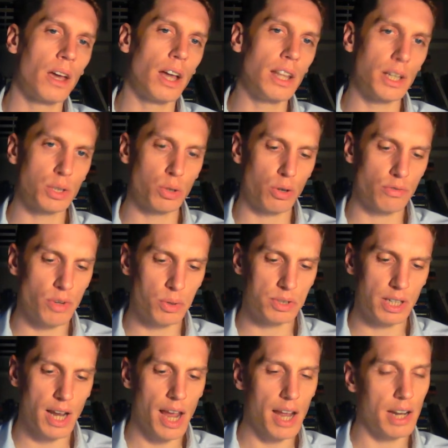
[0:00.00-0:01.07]
electoral
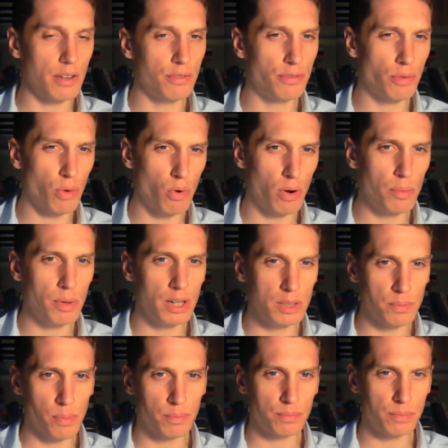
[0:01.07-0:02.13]
votes at 84, but
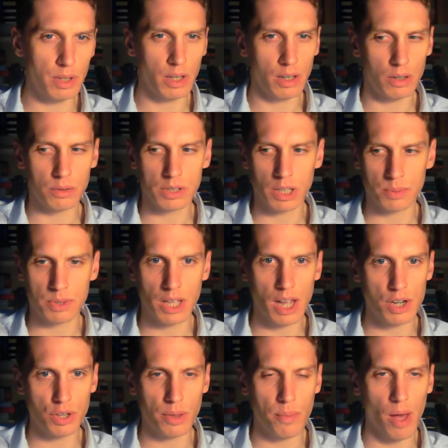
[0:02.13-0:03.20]
he's
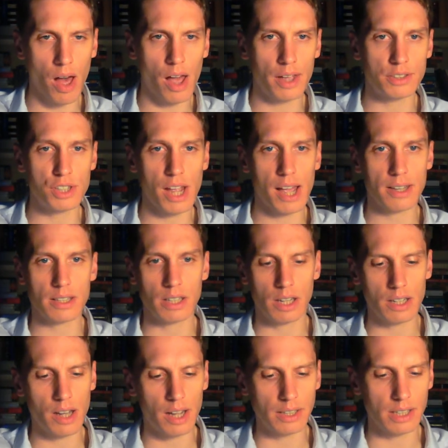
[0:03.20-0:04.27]
substantially behind Jackson
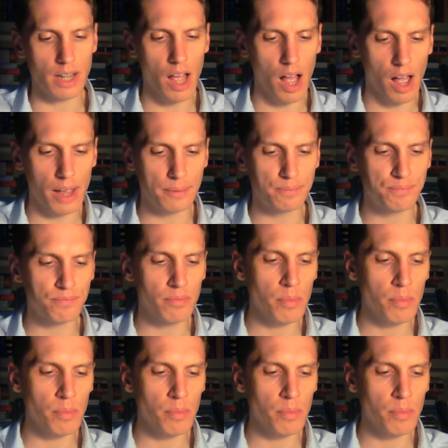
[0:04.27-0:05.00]
at 99.